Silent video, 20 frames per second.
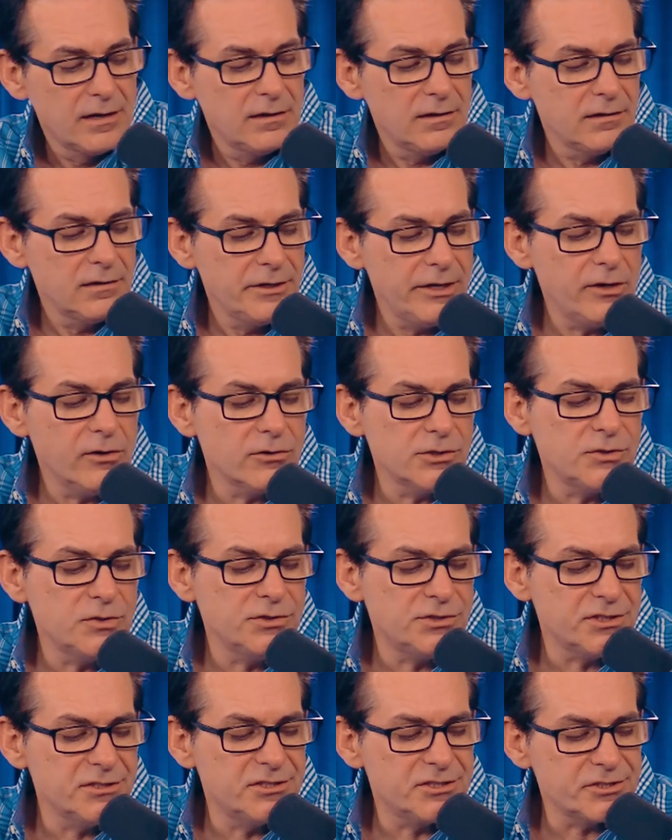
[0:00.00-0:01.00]
Leaders
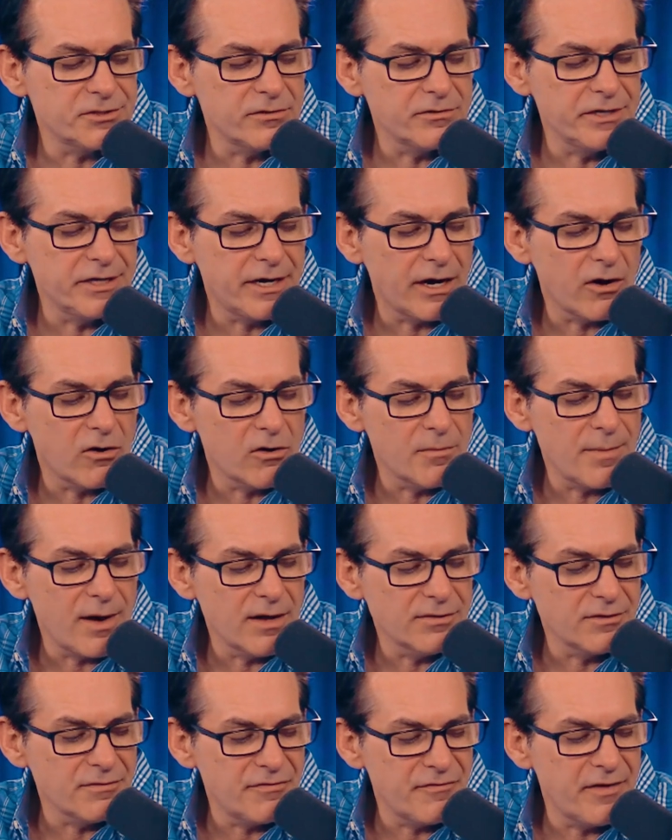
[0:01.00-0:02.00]
who sincerely care
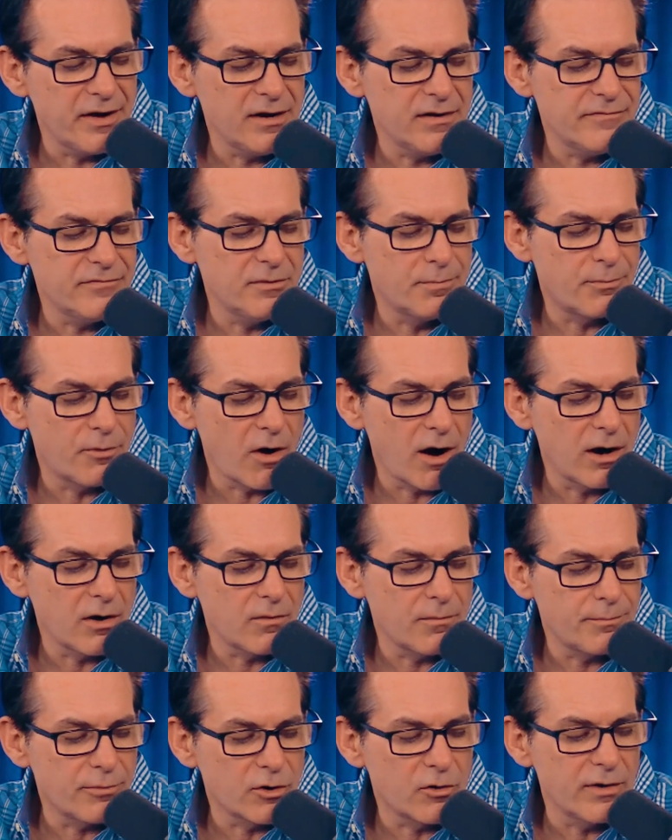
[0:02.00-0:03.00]
about the fate of the
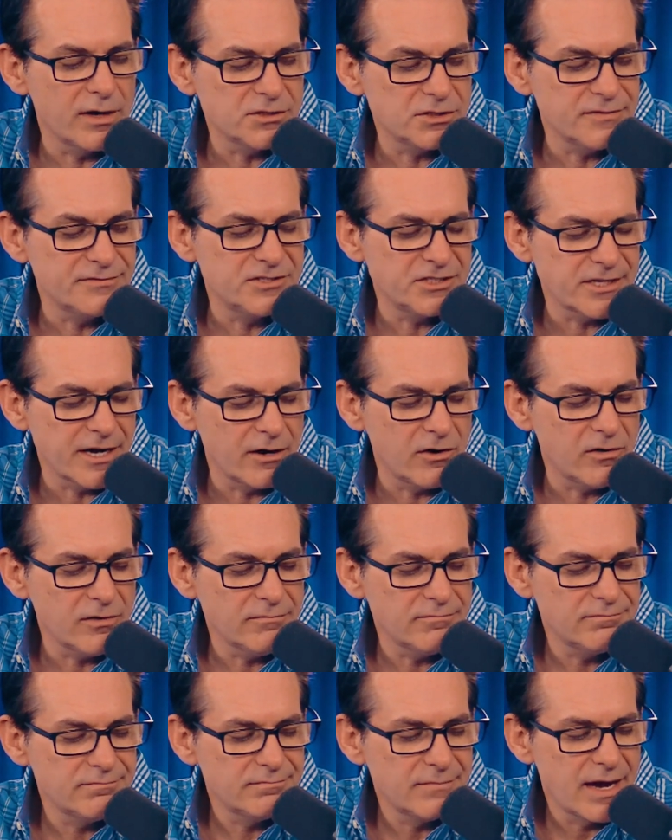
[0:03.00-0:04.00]
progressive center
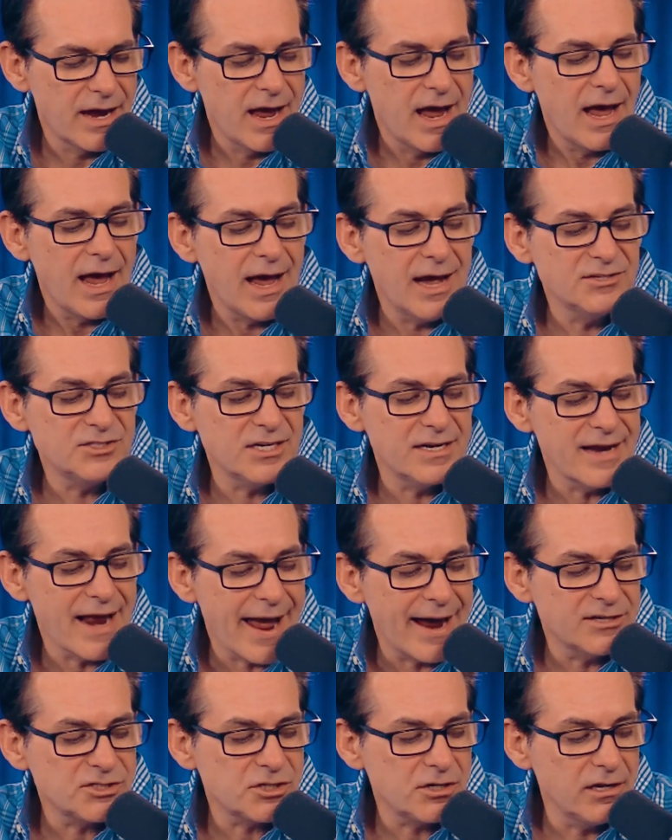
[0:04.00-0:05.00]
as a
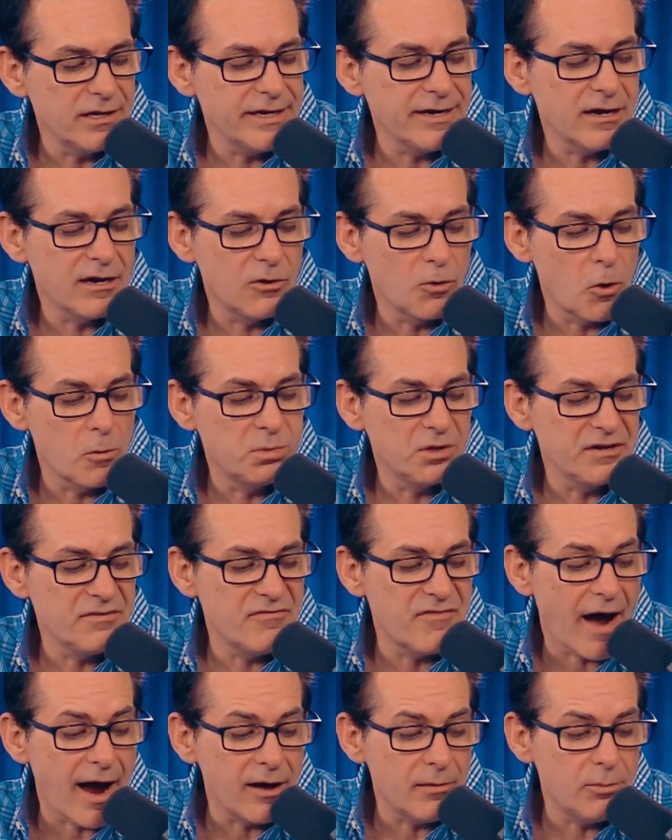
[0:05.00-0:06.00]
nationally and globally
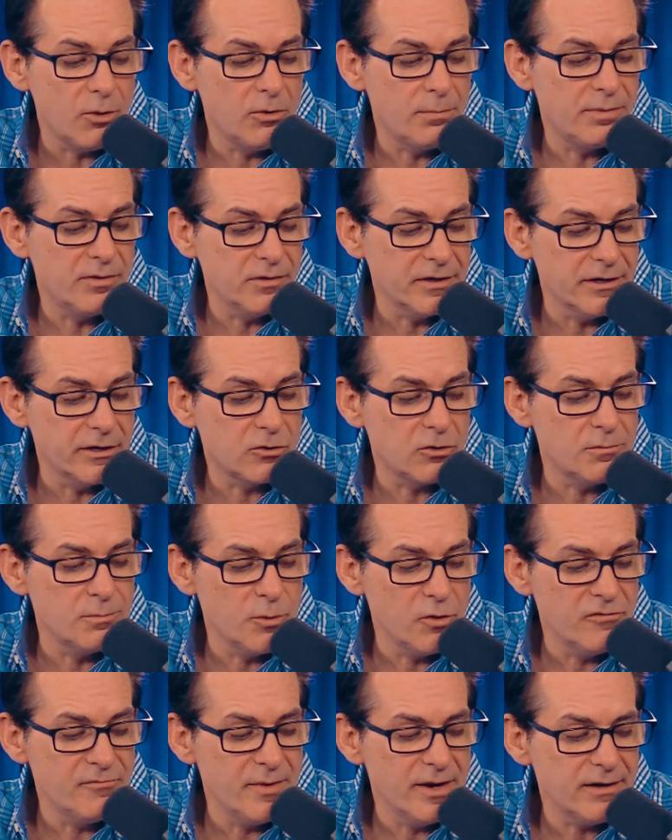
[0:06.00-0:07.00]
viable political
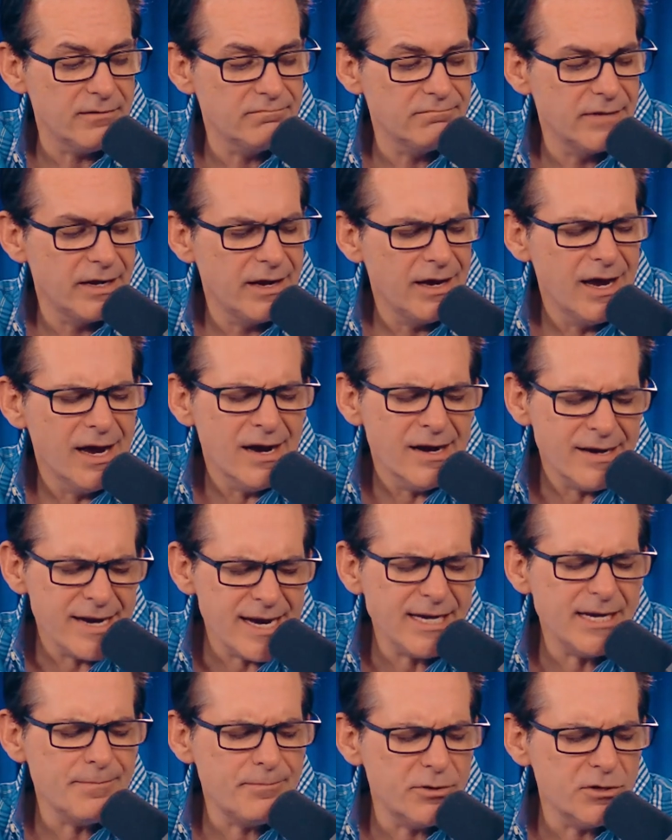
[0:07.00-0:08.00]
movement
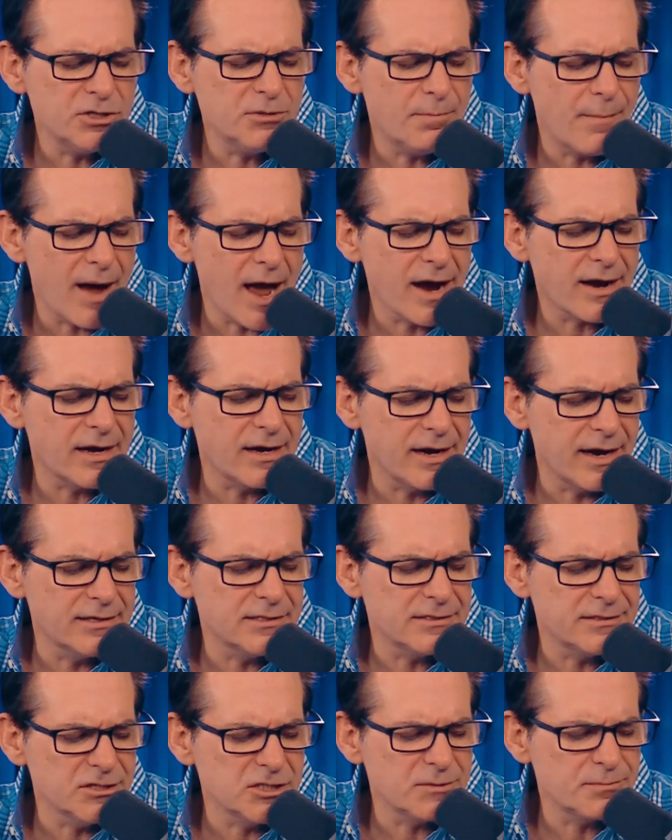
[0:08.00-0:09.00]
need to push back
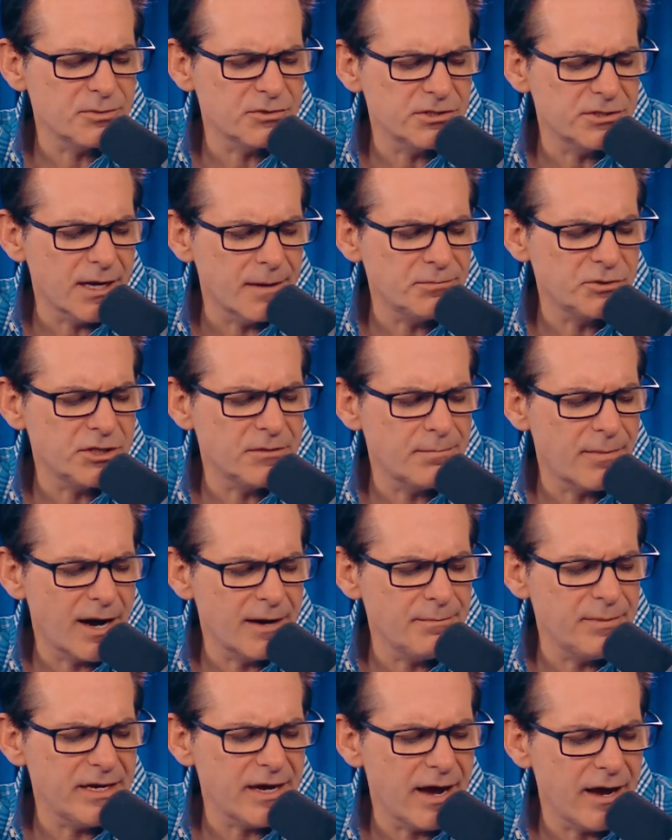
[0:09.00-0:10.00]
against this perception
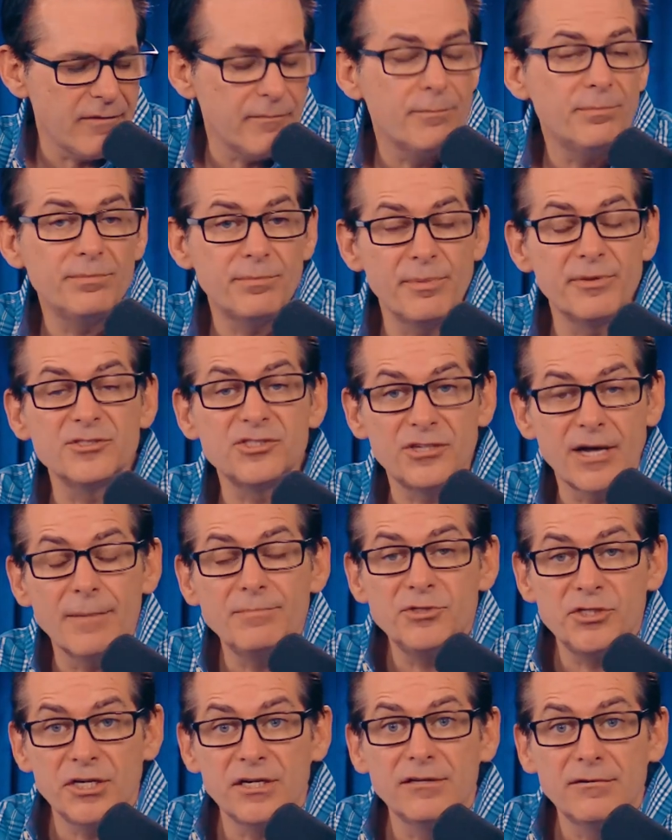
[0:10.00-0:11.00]
by
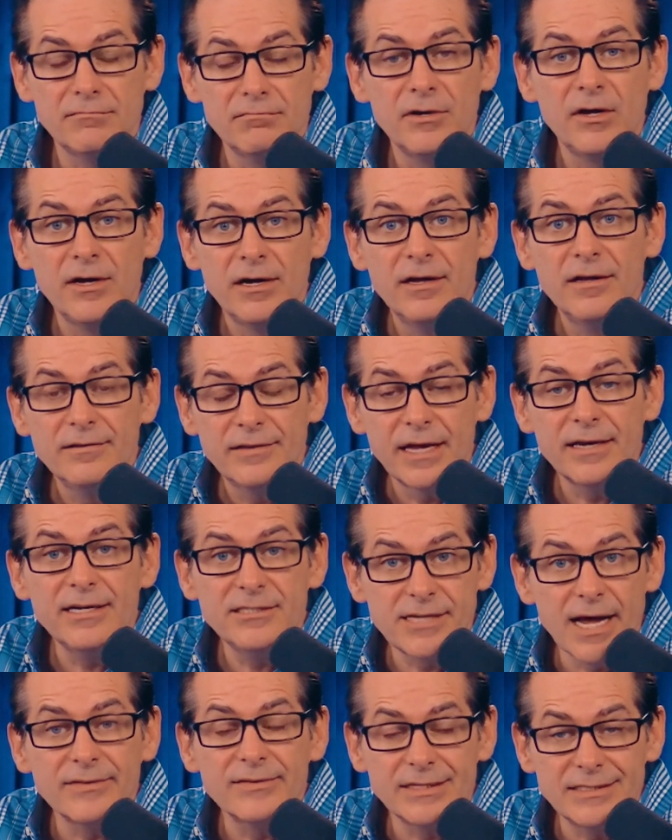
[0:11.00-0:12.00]
perception. That
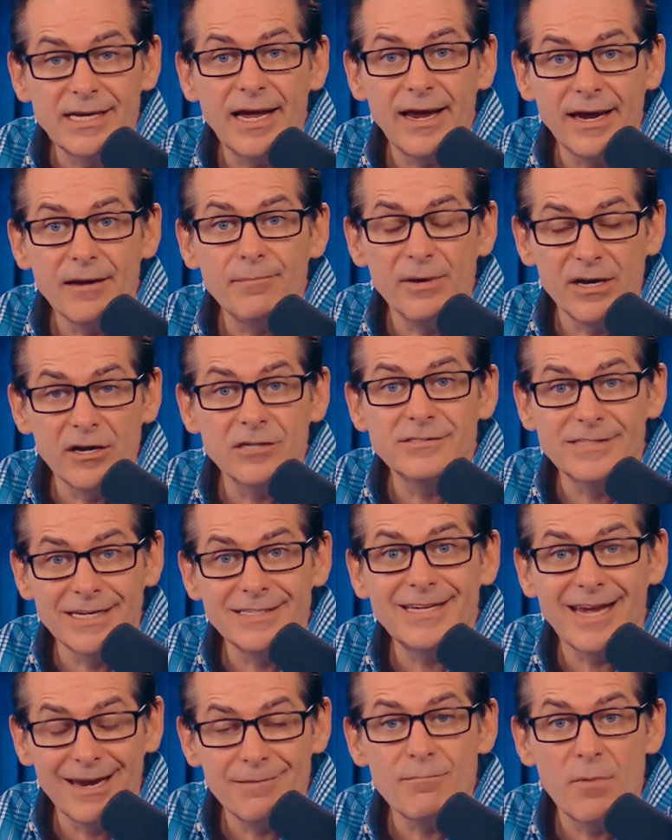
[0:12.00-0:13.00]
he's on the take because they
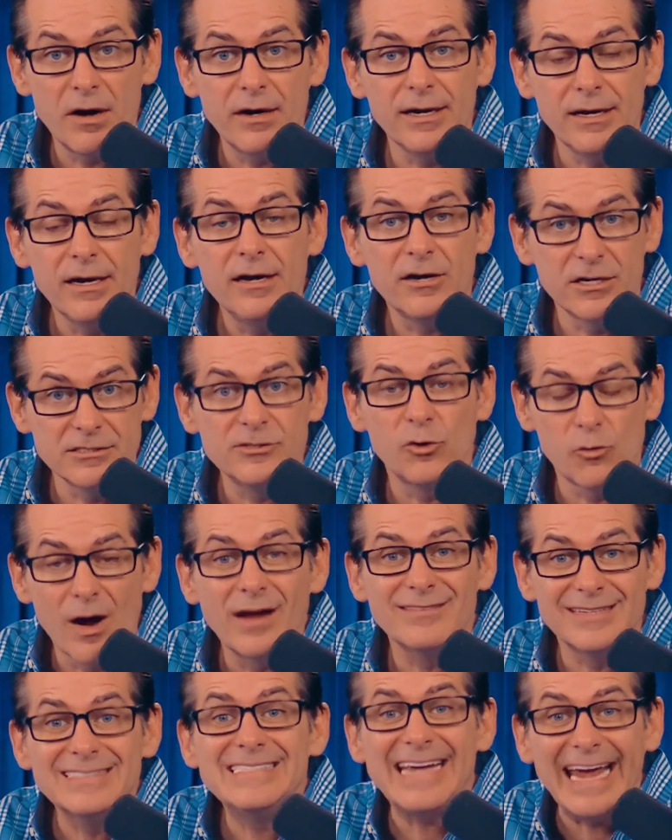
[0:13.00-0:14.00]
take money because they're
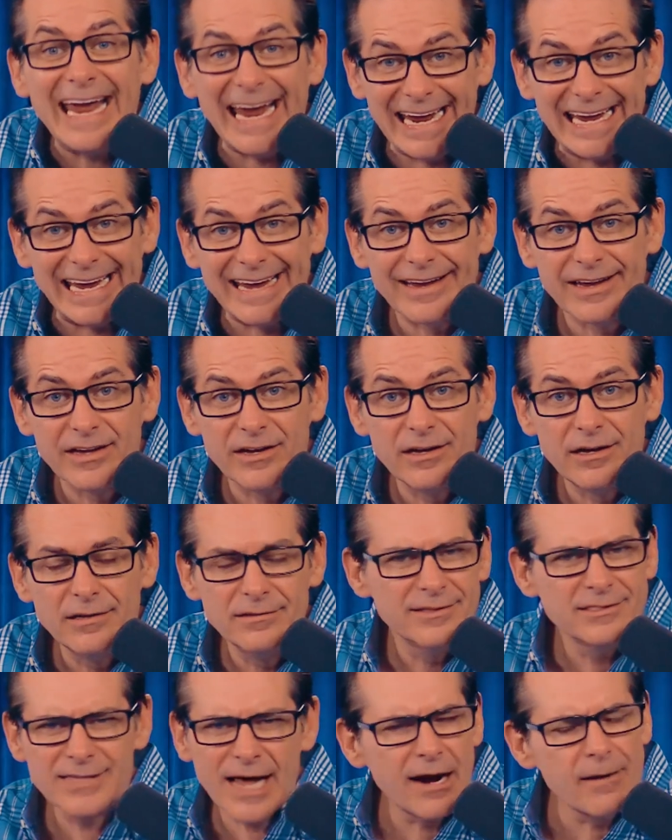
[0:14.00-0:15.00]
on the take.
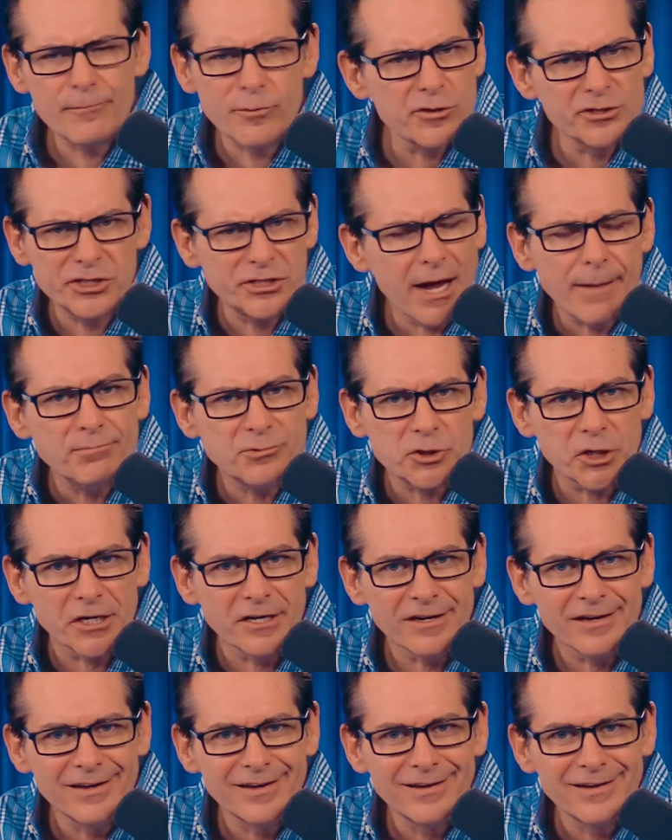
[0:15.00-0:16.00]
It's not a perception.